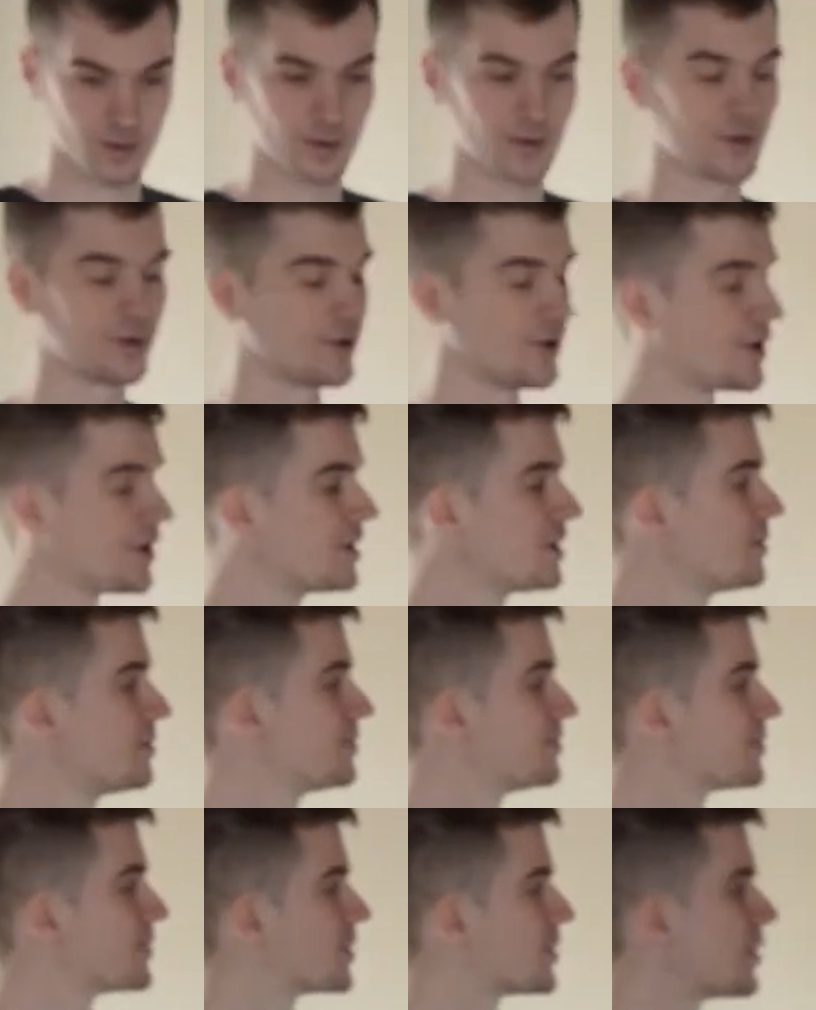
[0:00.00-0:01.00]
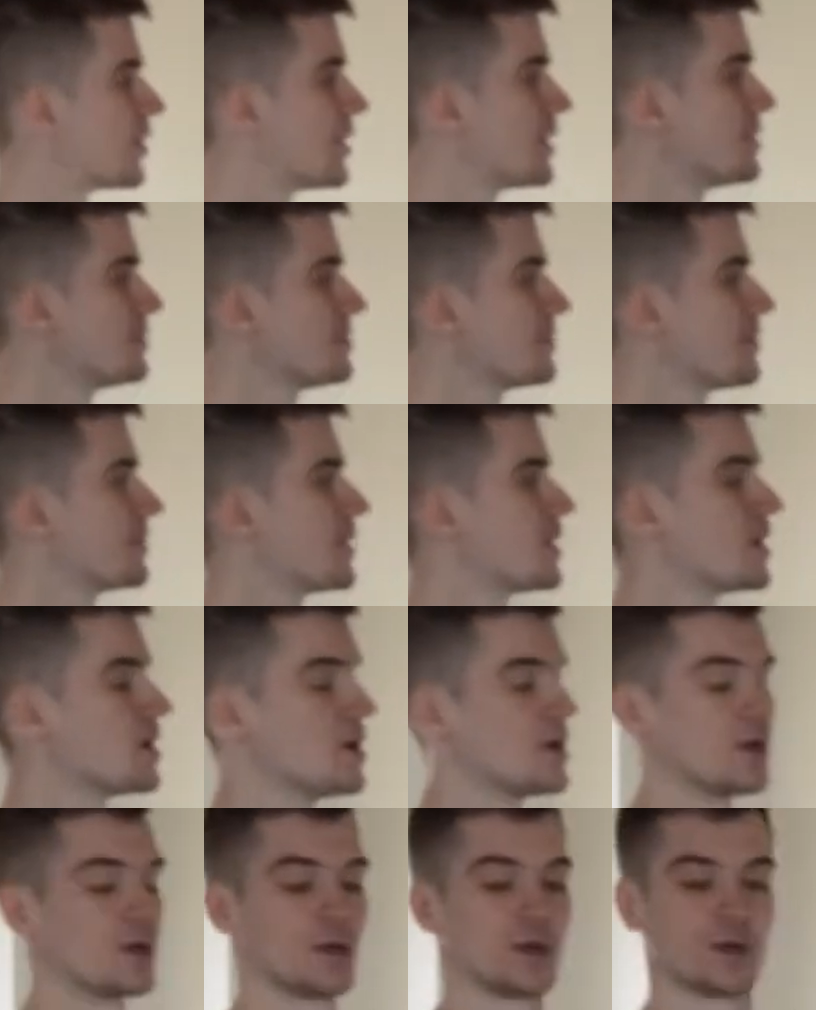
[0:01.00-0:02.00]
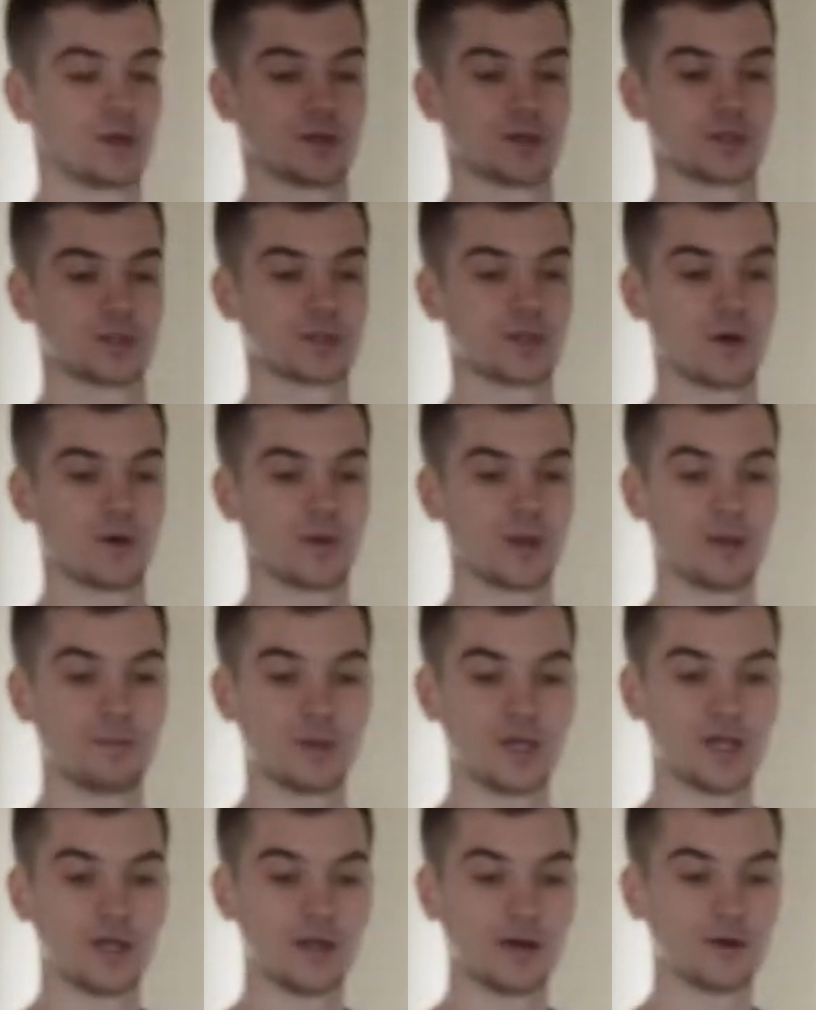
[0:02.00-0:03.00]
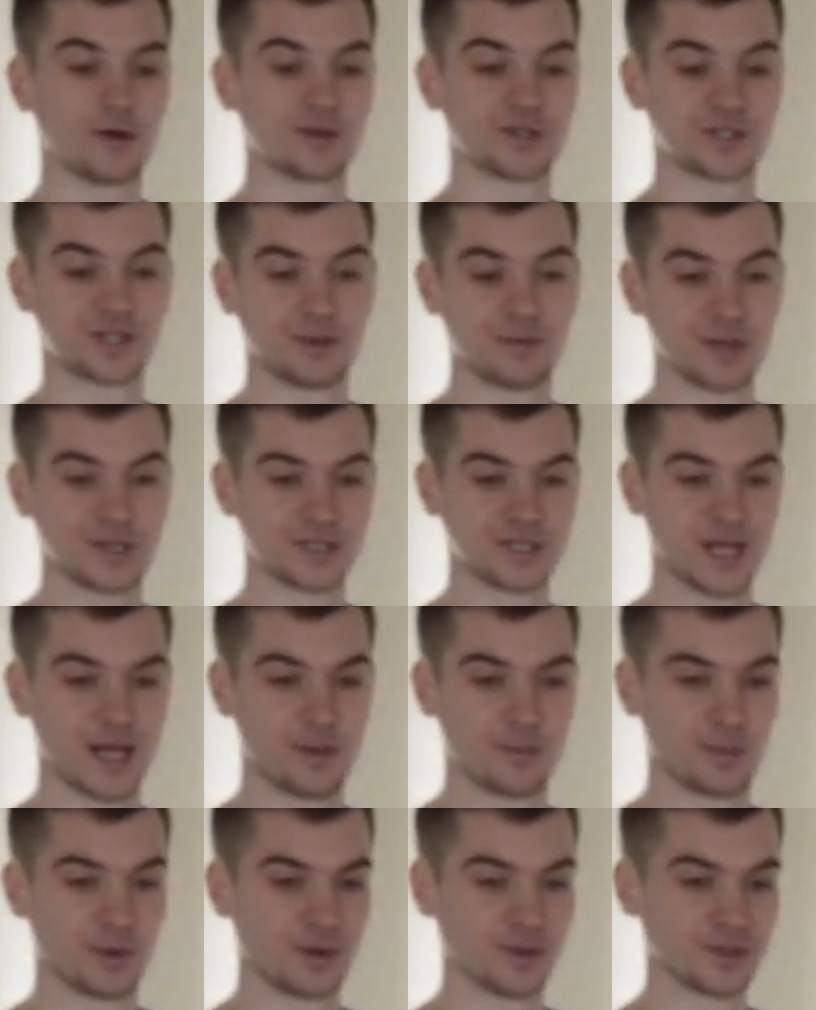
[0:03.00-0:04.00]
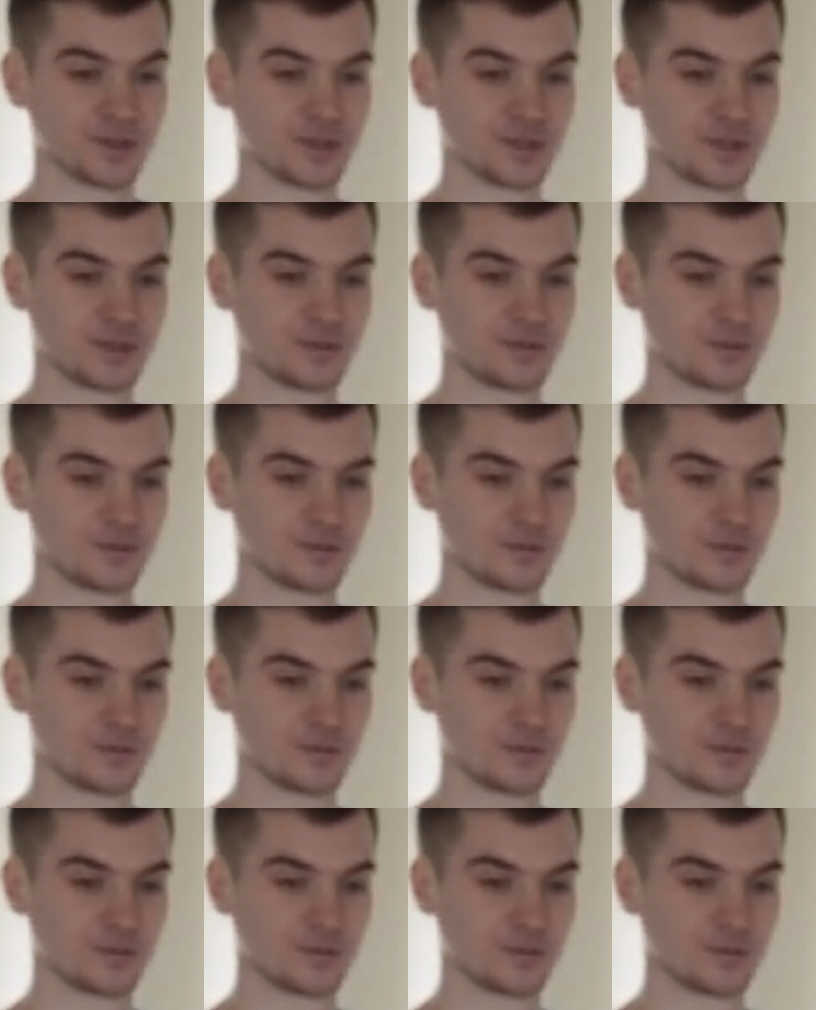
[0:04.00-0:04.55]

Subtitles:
Good, good. So let me hear some examples.